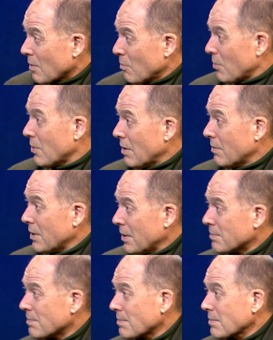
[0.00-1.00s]
for
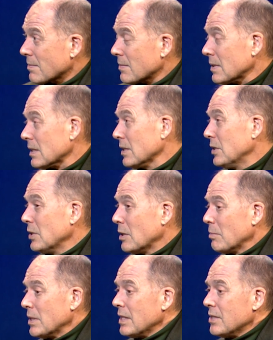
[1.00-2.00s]
every
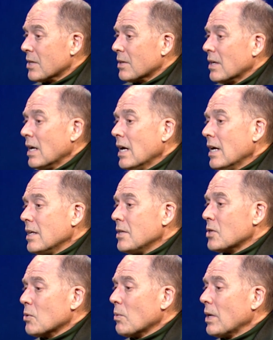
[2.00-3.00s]
unit. But these are
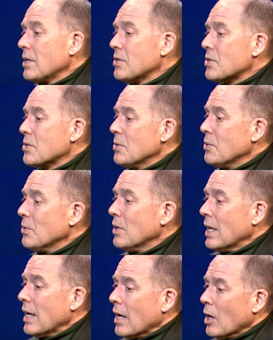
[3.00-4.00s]
ways to
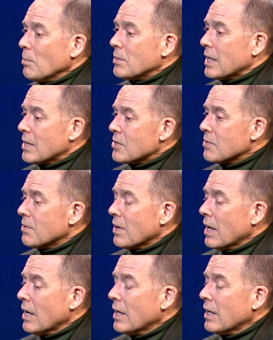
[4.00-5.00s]
help
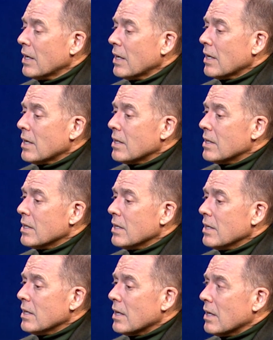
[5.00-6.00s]
densify
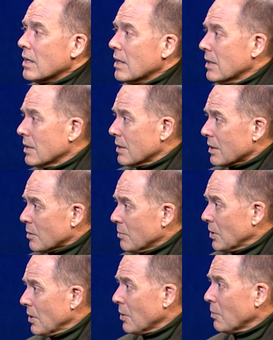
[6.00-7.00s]
the
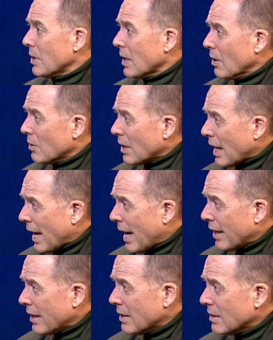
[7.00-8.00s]
community without
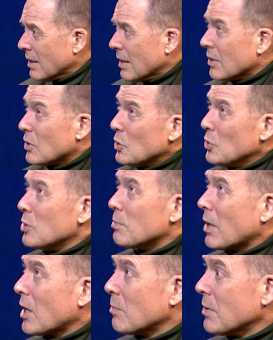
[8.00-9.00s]
adding huge
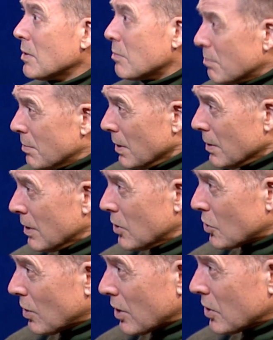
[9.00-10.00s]
apartment building
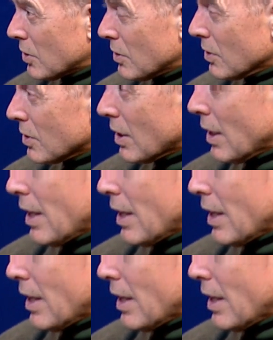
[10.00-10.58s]
structures,